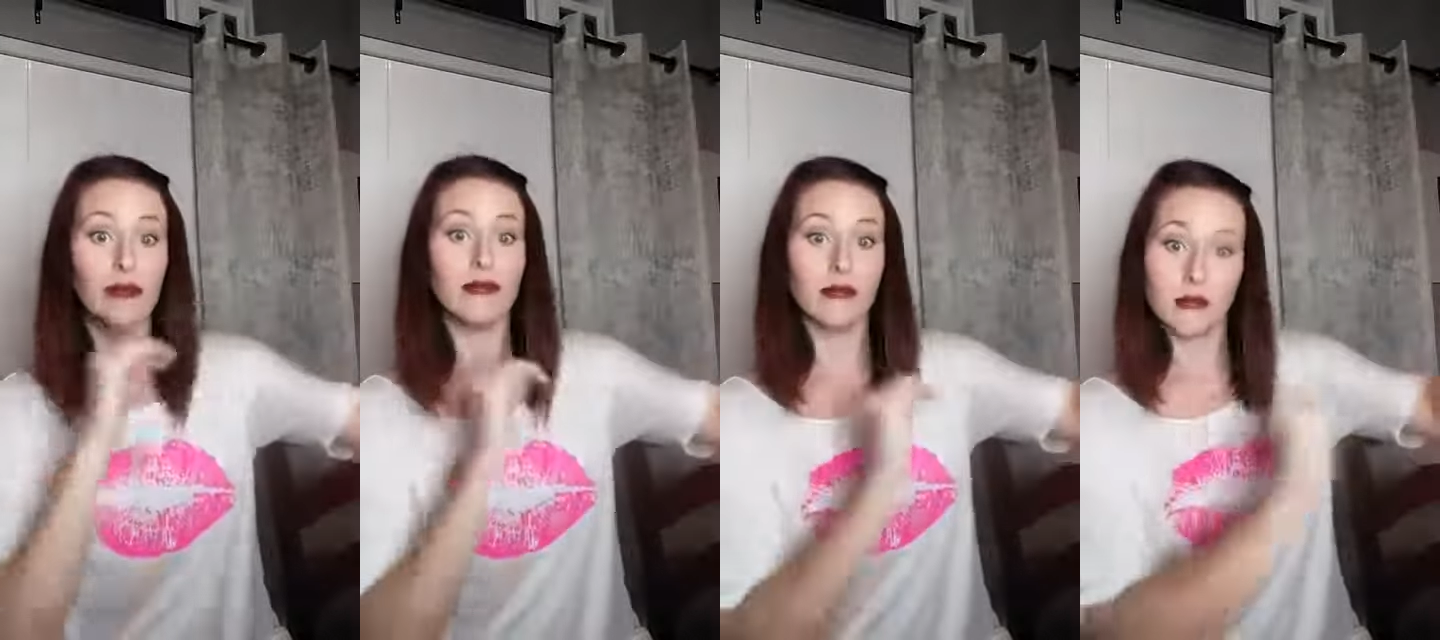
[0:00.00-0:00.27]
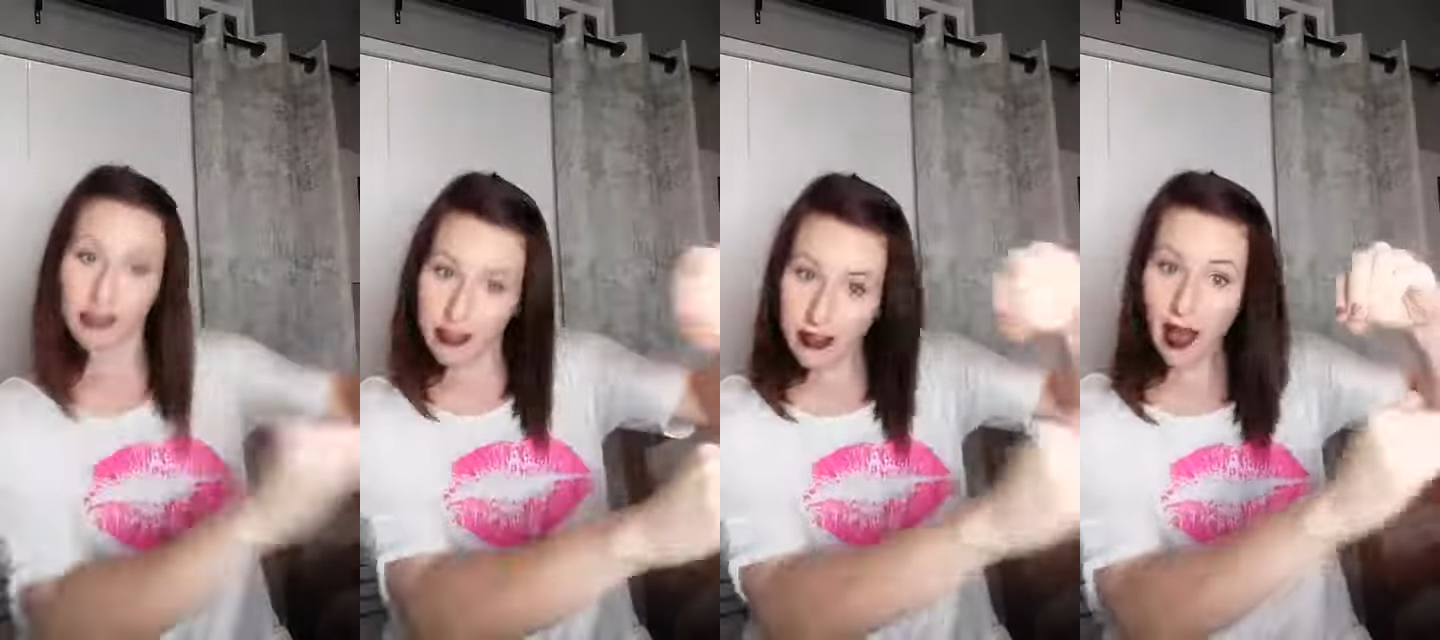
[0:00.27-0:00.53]

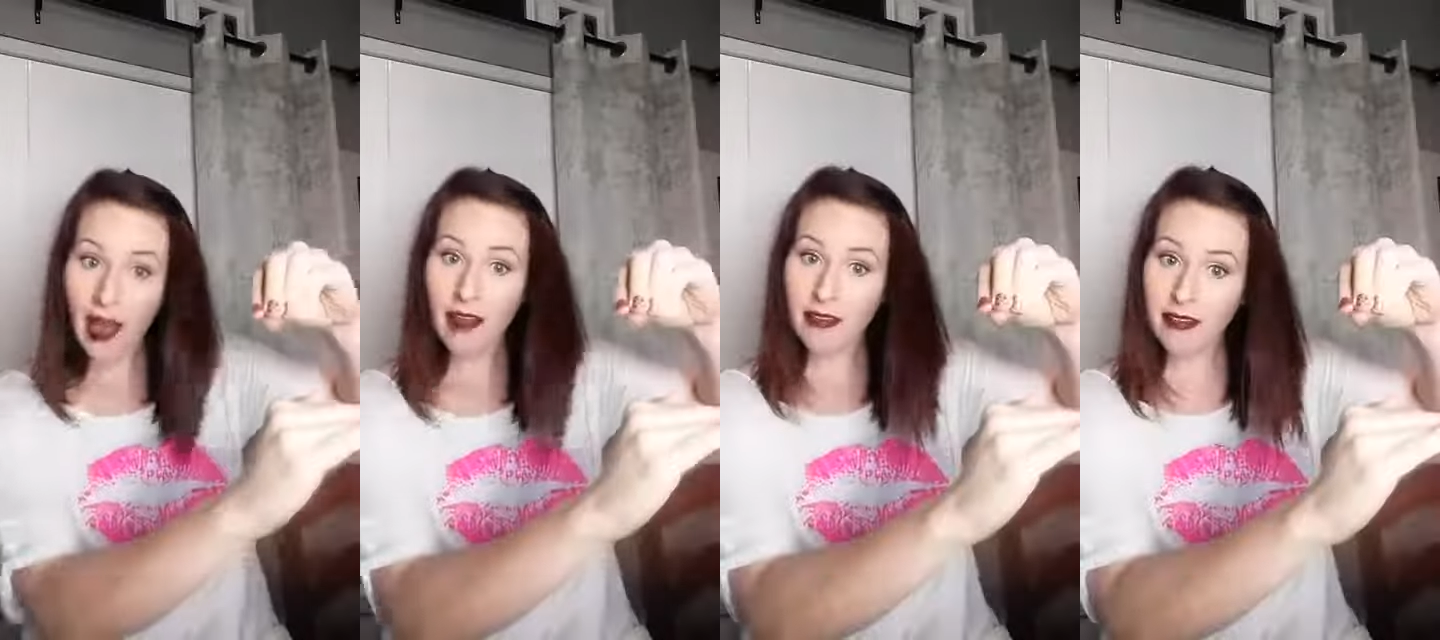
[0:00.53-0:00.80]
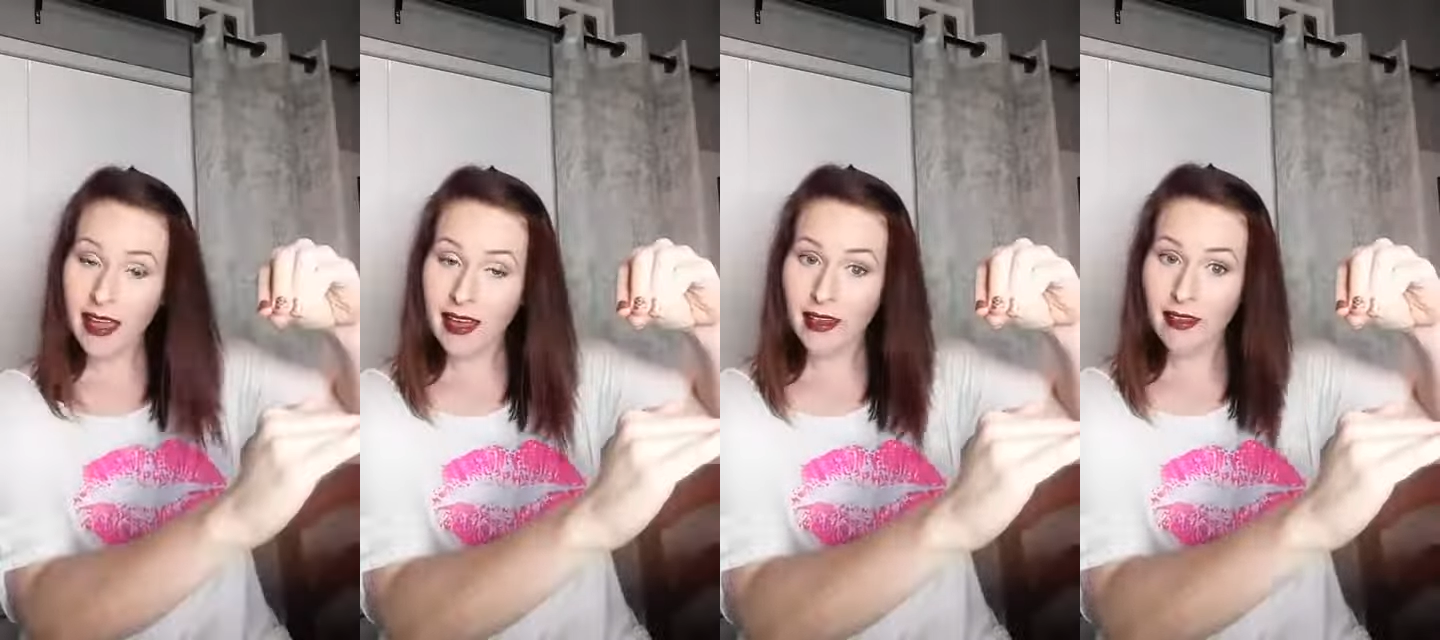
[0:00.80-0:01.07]
knock
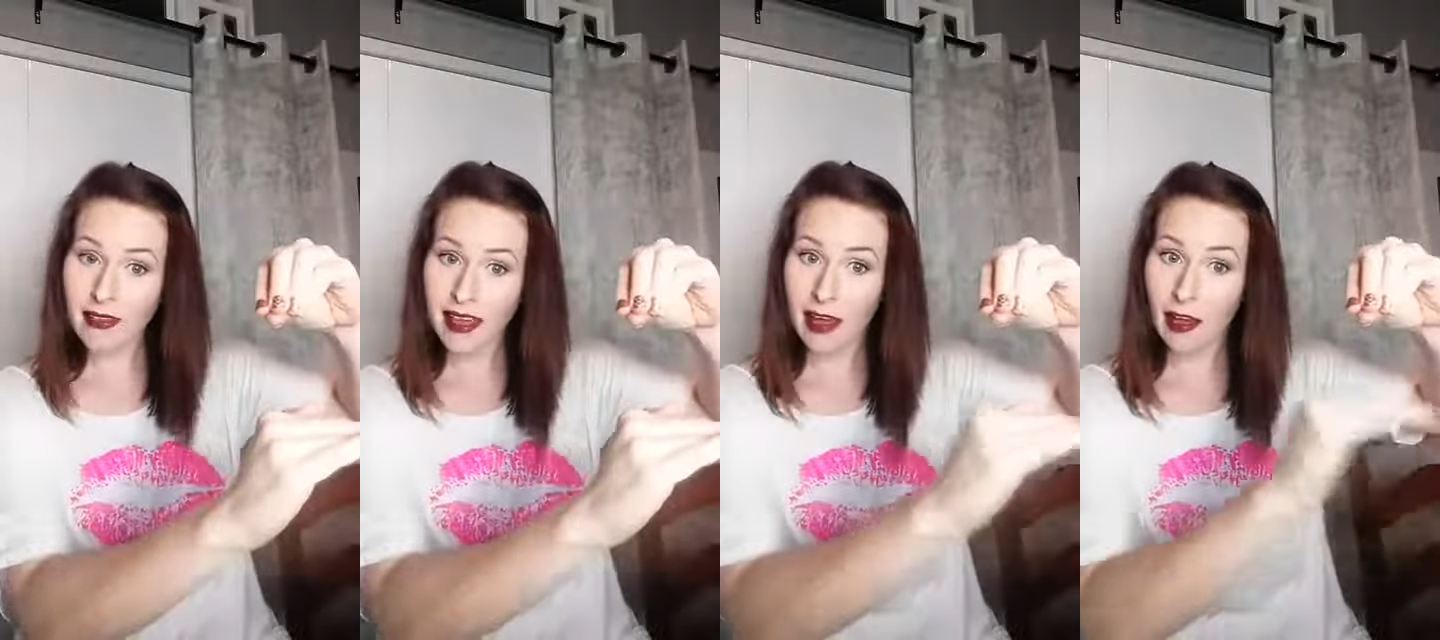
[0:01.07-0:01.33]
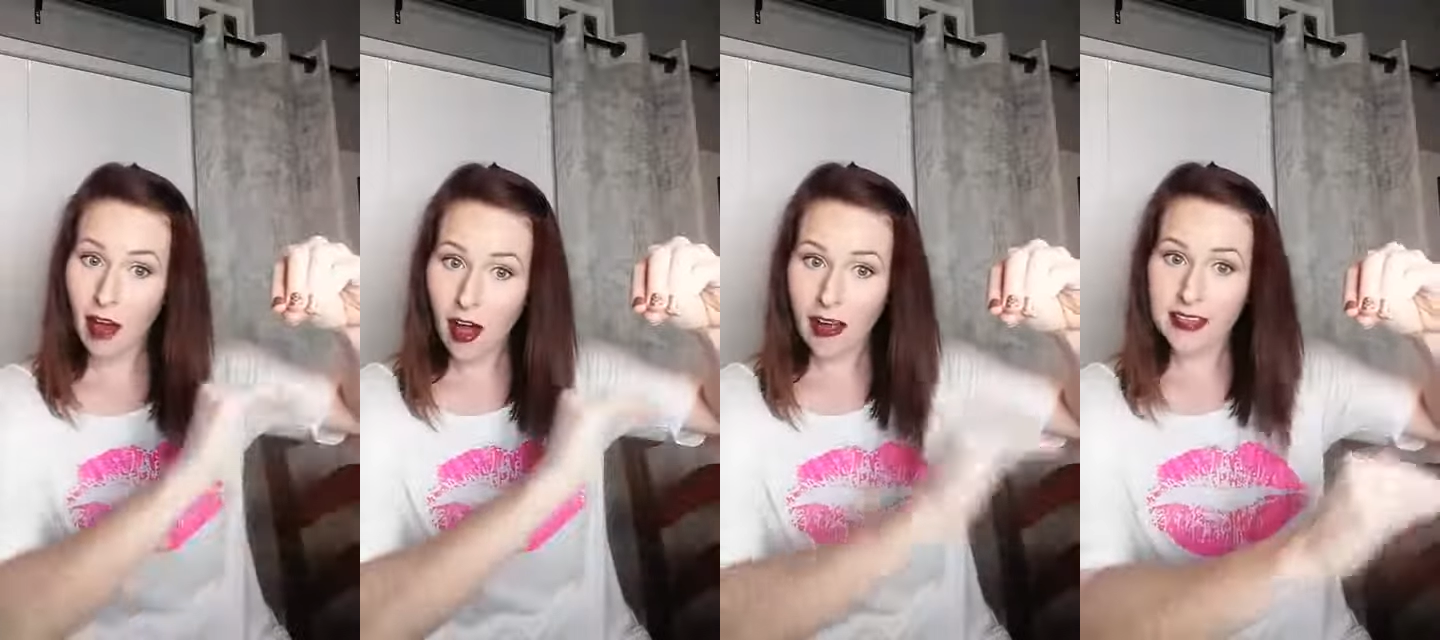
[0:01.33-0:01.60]
that
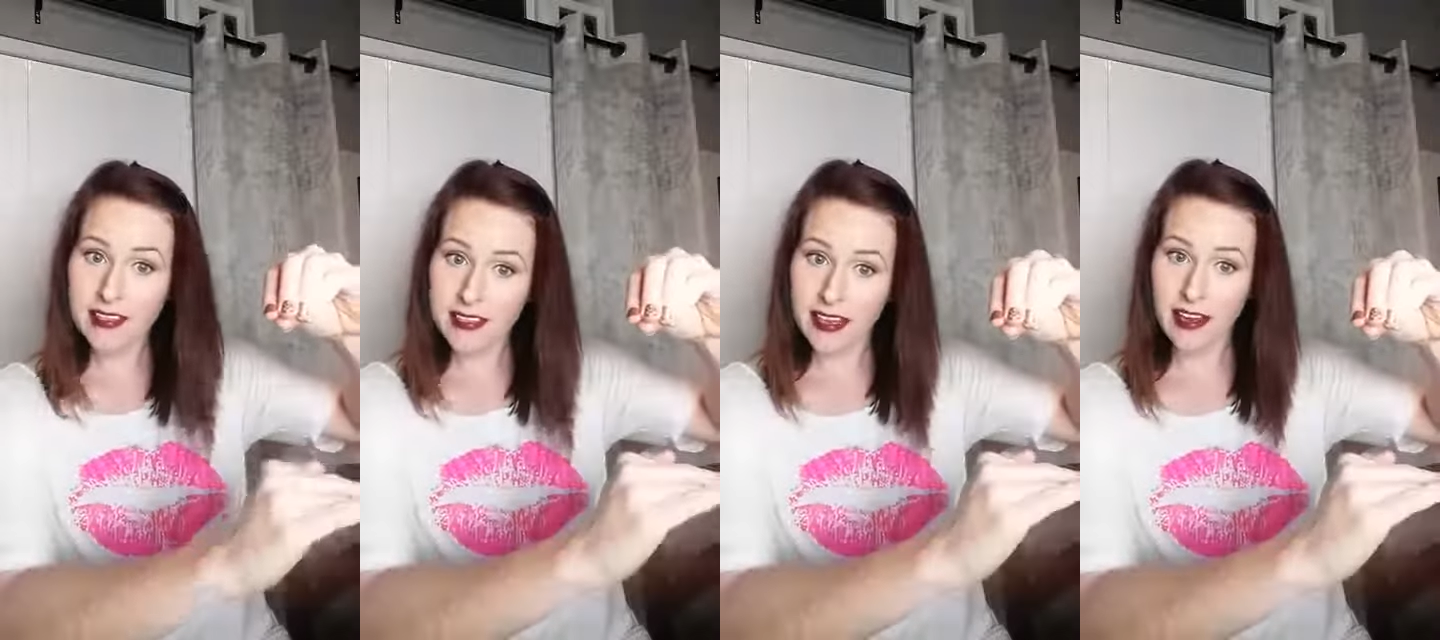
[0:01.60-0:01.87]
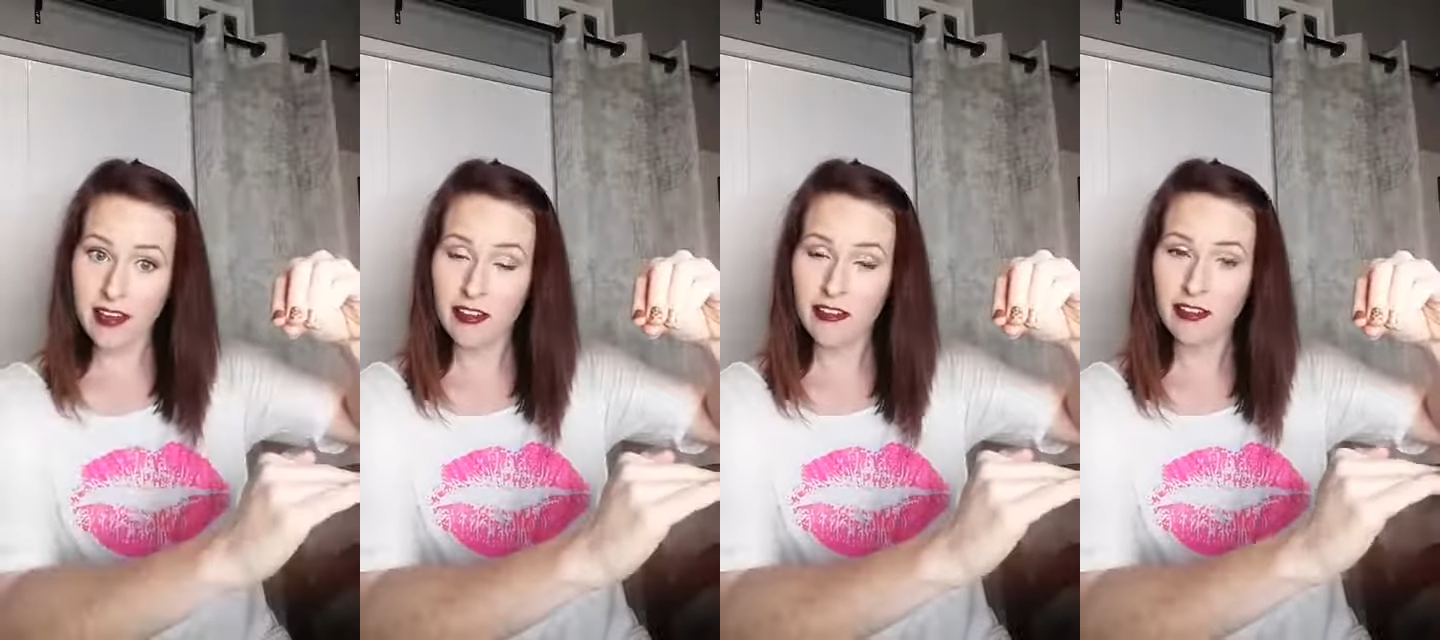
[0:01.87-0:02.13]
cost
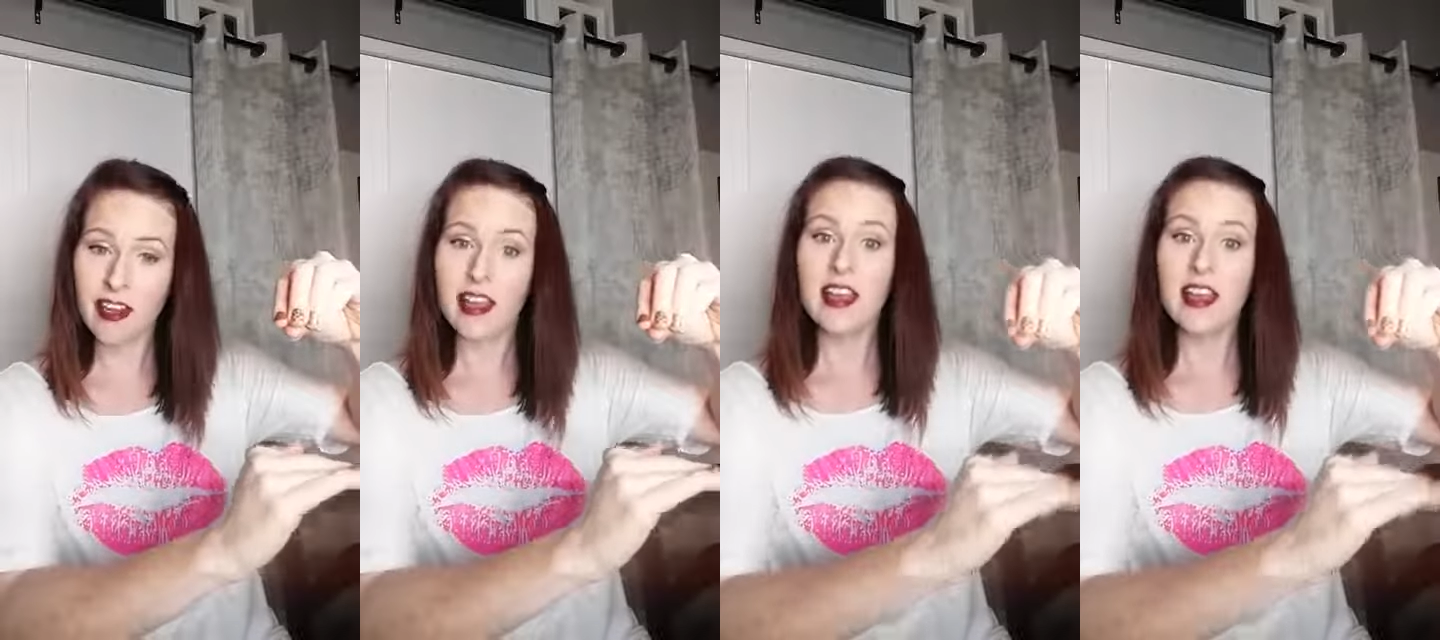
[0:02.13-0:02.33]
down